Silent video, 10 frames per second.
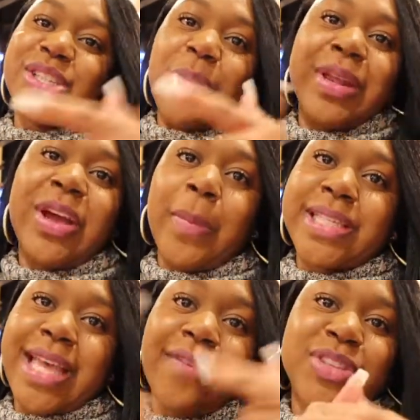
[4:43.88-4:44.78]
so we ain't gonna be
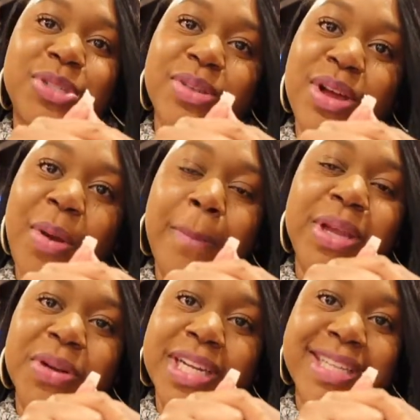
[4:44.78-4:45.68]
sad for too long,
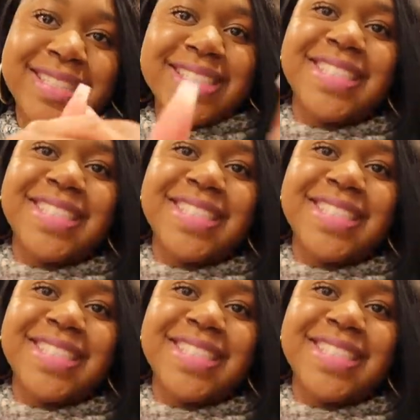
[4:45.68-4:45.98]
period.